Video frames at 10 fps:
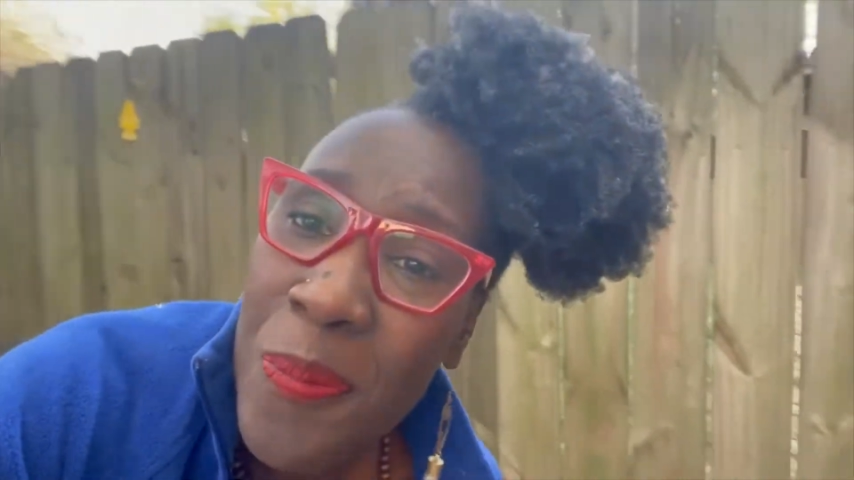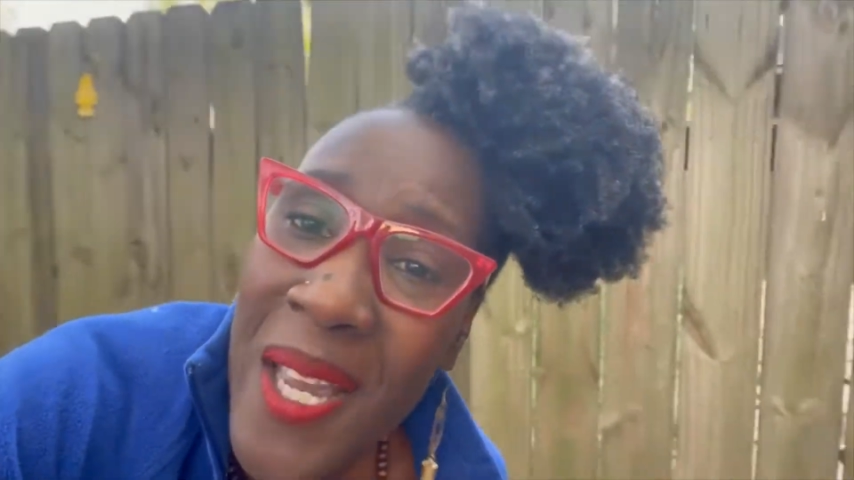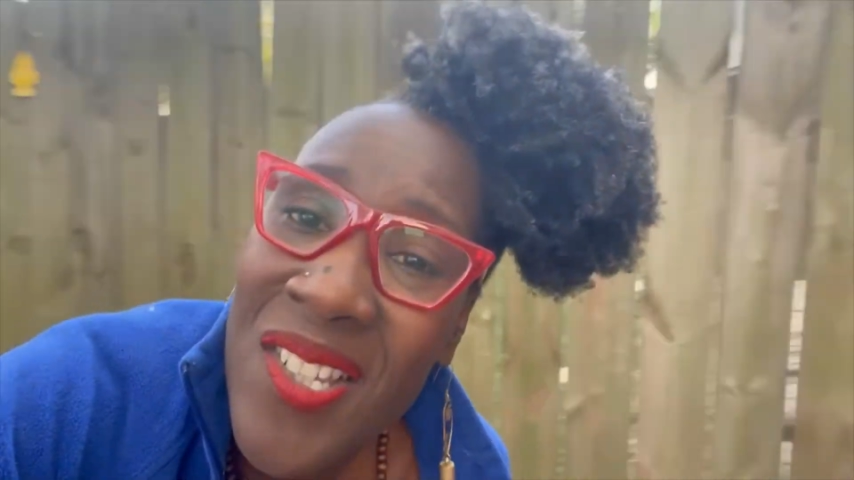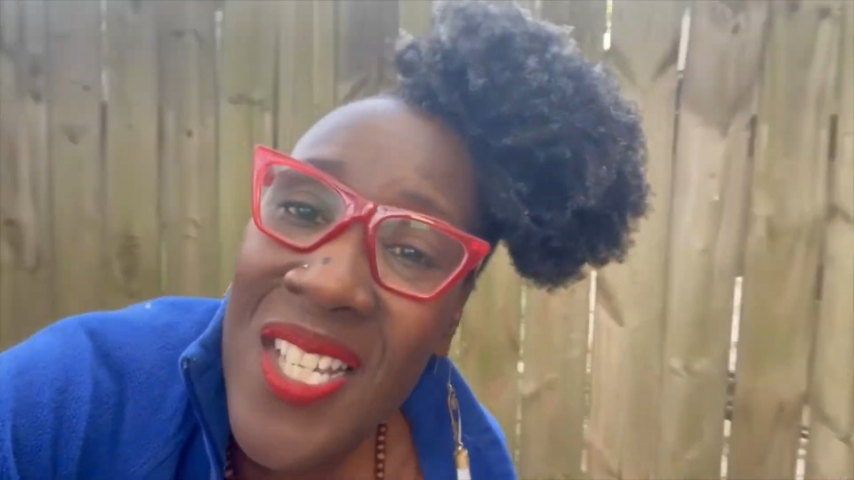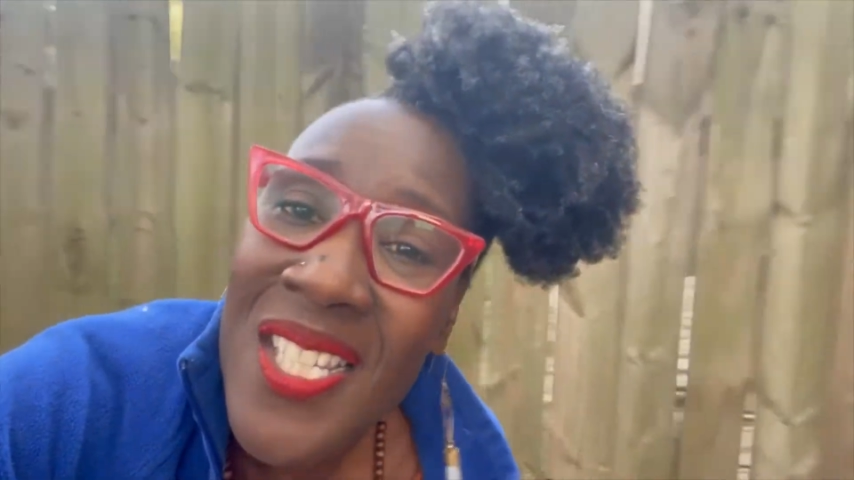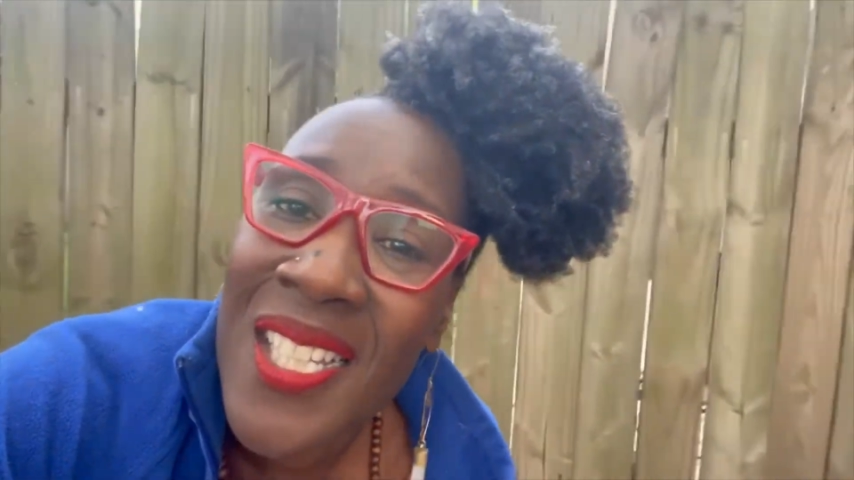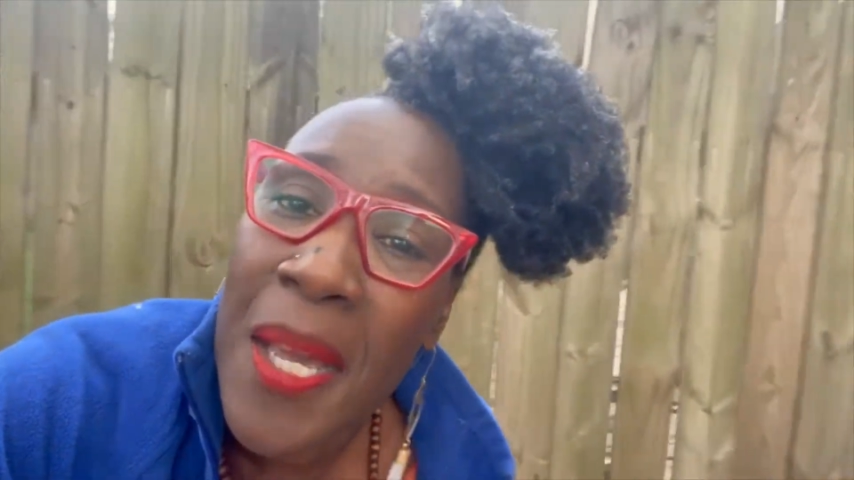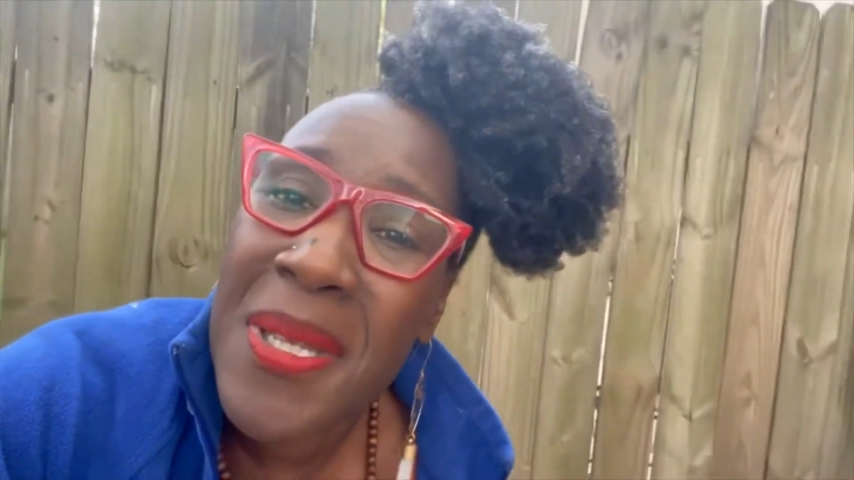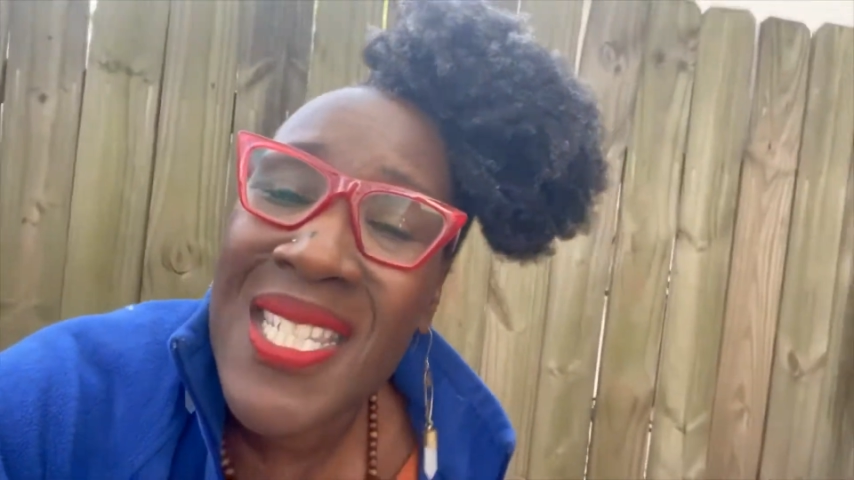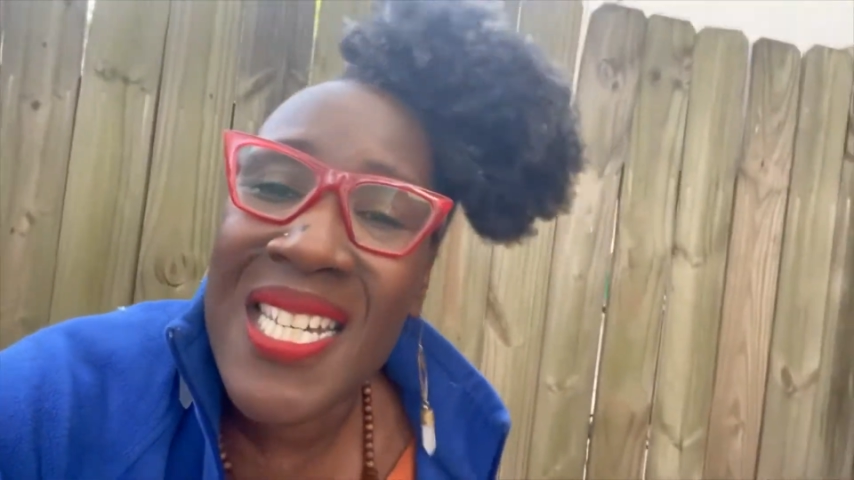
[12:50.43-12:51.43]
page is
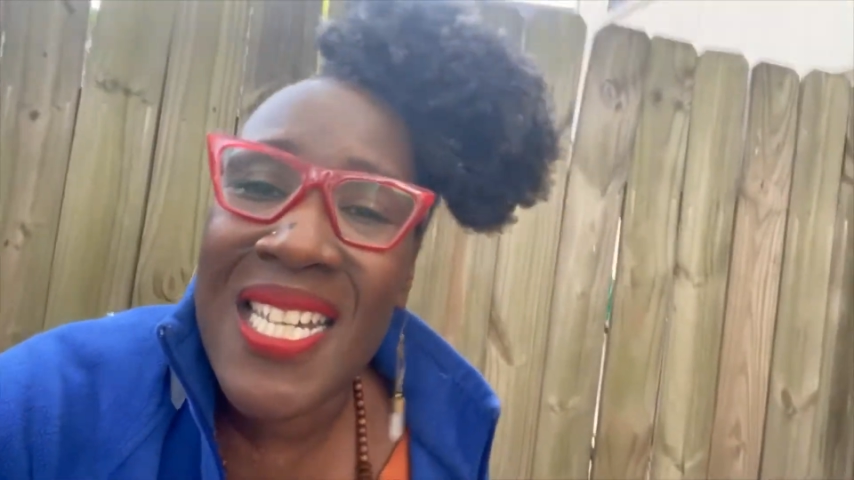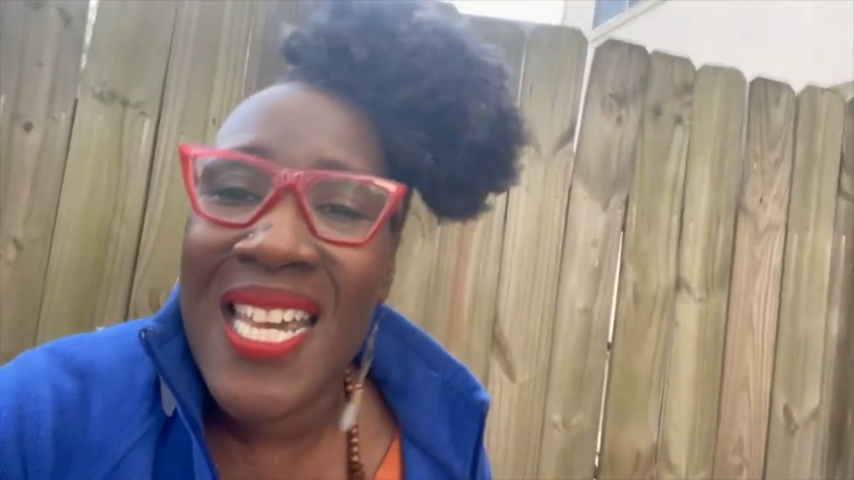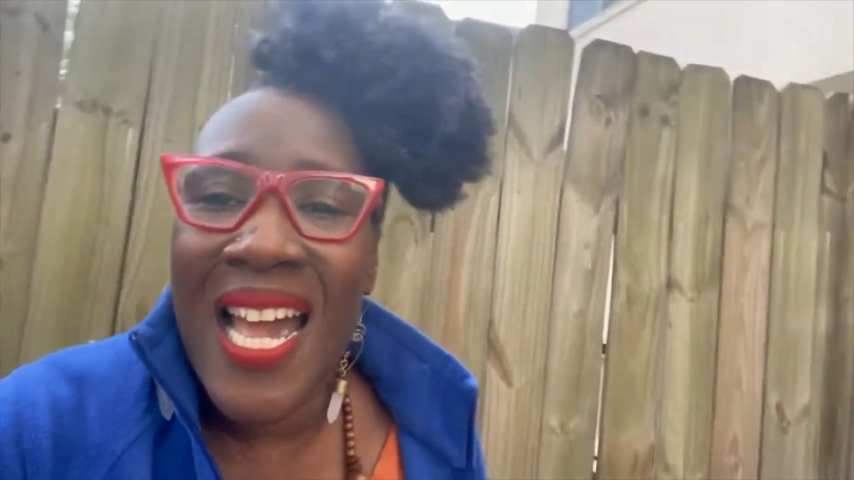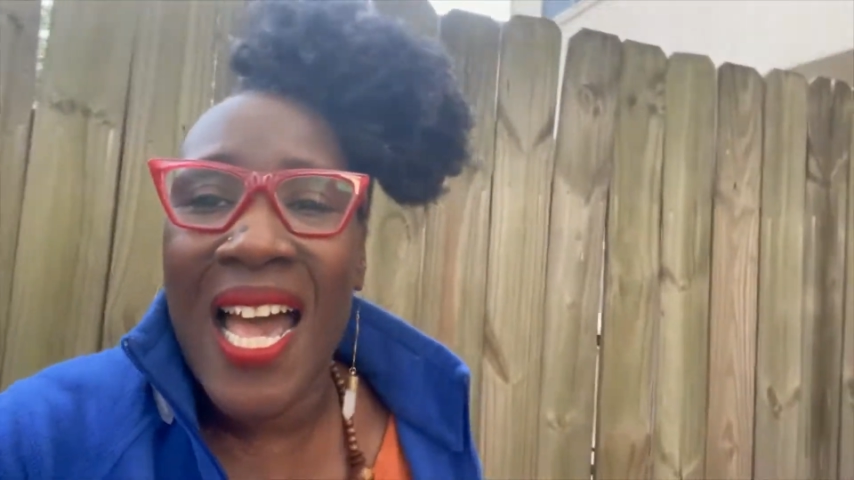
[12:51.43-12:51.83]
Glamazini.